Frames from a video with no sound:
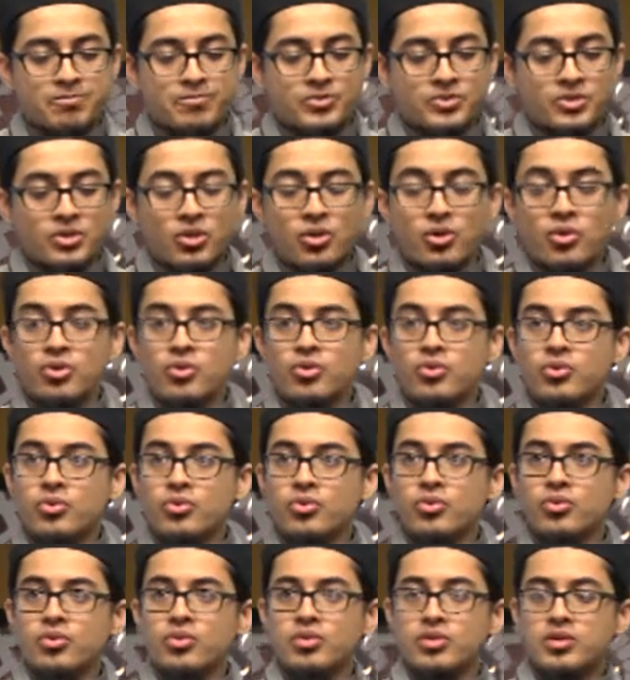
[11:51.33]
So
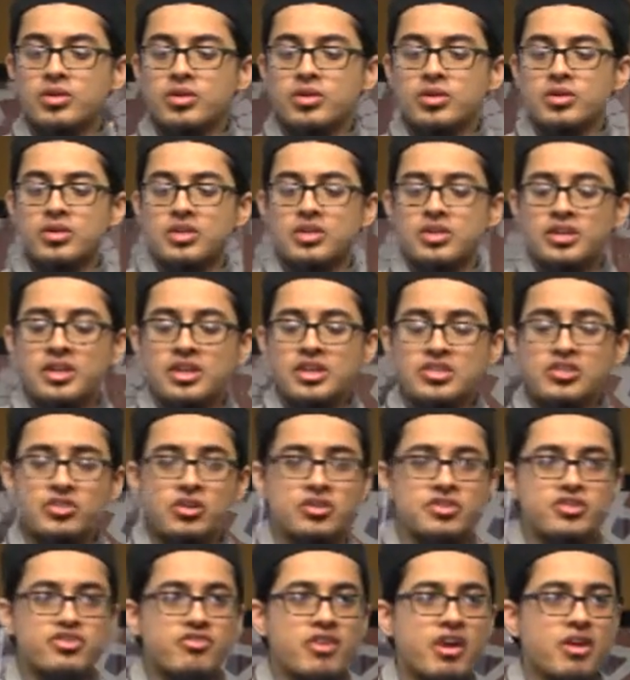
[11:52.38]
he
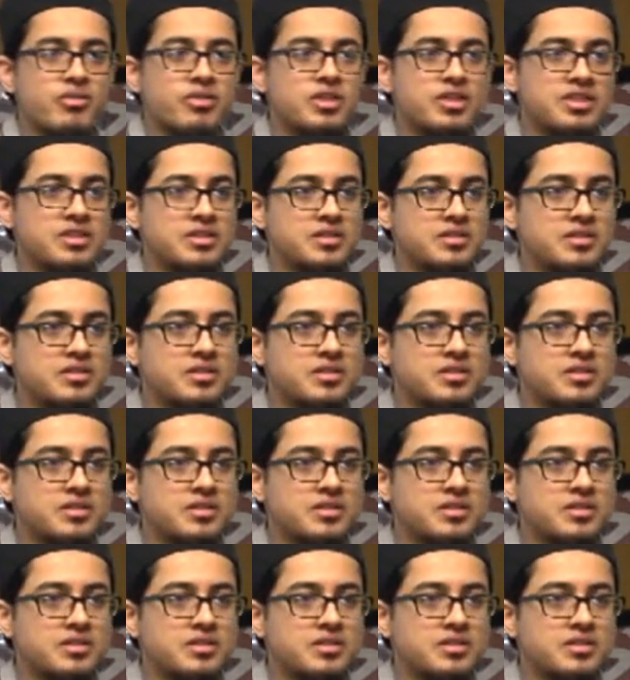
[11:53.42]
starts drowning.